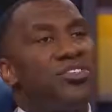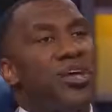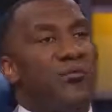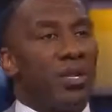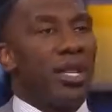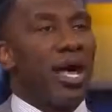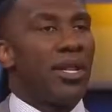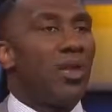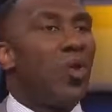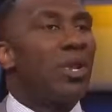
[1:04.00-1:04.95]
he suffered a
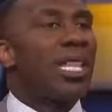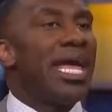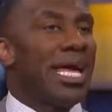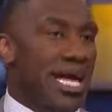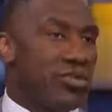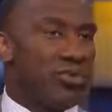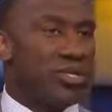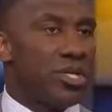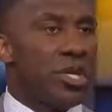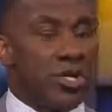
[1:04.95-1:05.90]
lot of lower leg
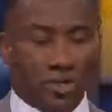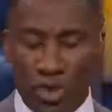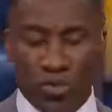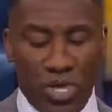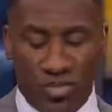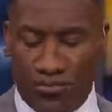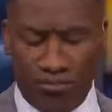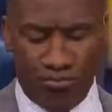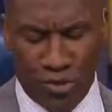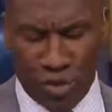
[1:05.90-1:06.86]
injuries. So
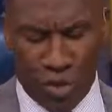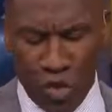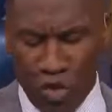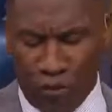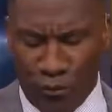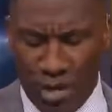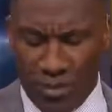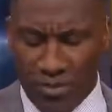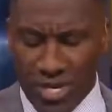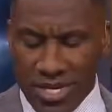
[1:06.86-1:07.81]
this is huge for
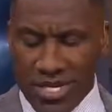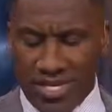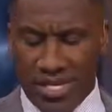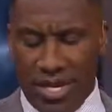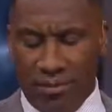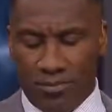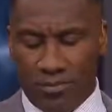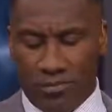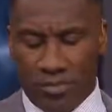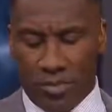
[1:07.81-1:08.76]
him. Skip,
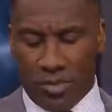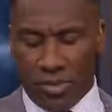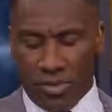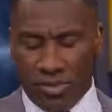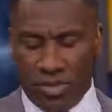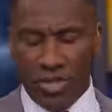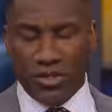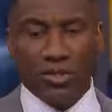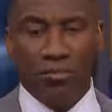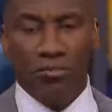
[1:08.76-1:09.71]

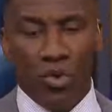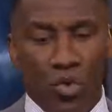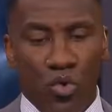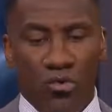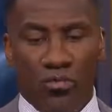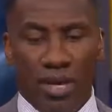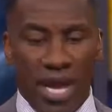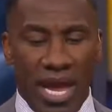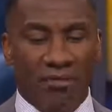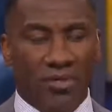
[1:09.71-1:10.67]
this is a move.
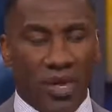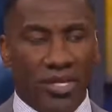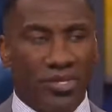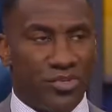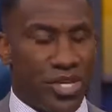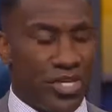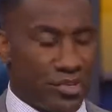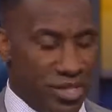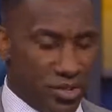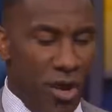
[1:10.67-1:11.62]
Everything the
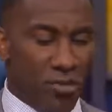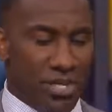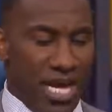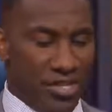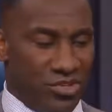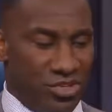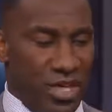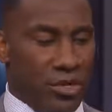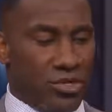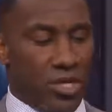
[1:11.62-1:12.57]
Steelers, it's almost like the
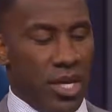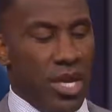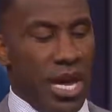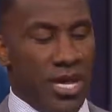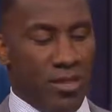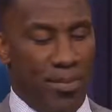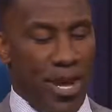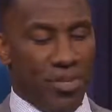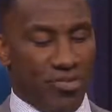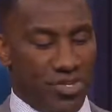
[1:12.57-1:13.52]
Steelers and the
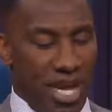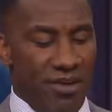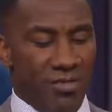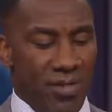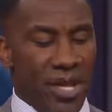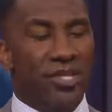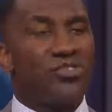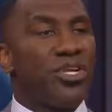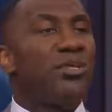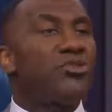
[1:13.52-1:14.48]
Patriots.
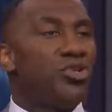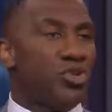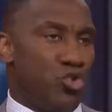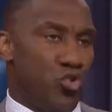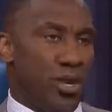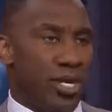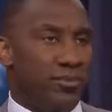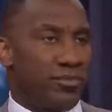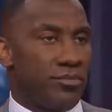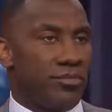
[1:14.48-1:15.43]
Everything the Steelers are doing,